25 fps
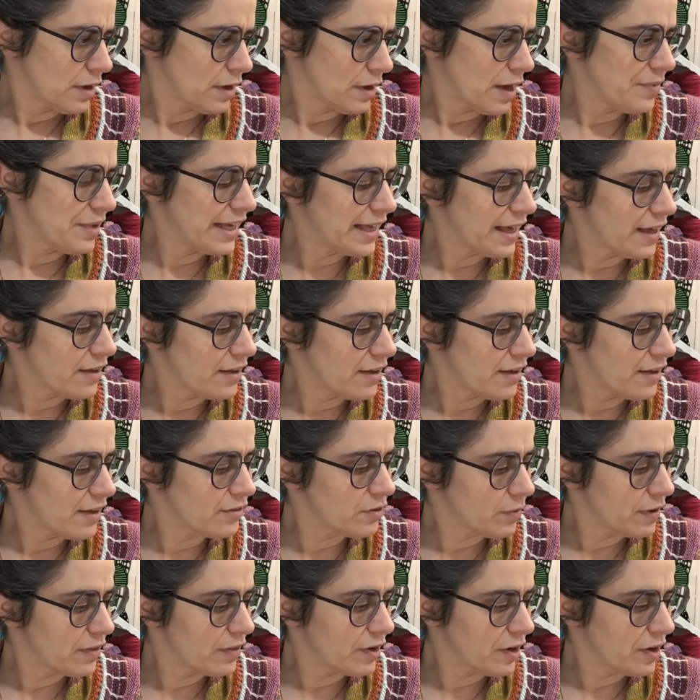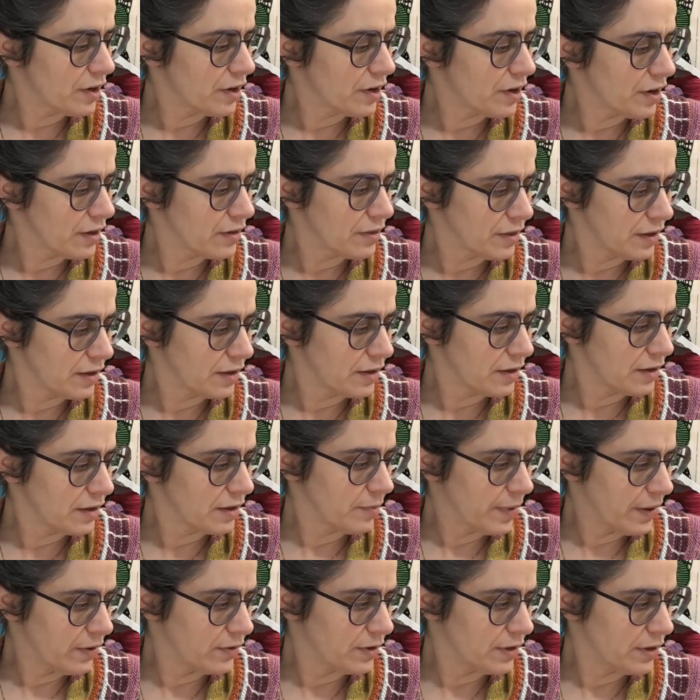mean, I guess the way that I think
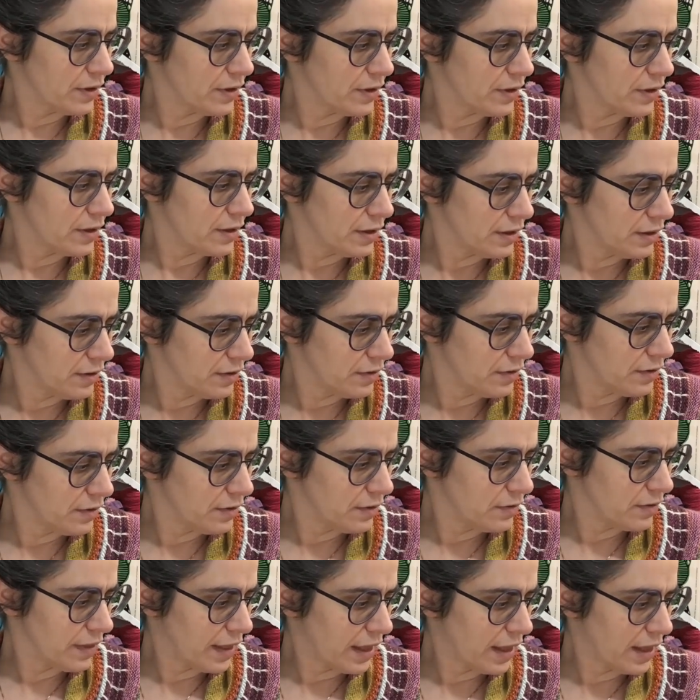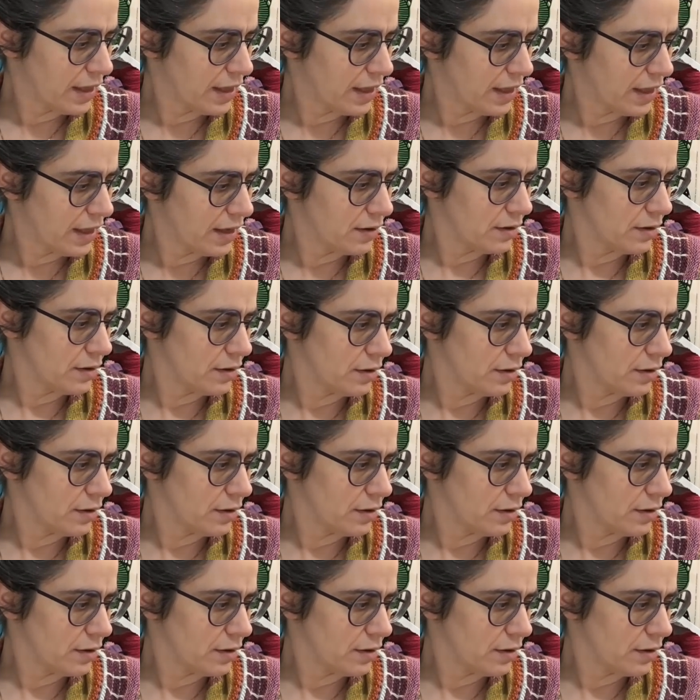about it is that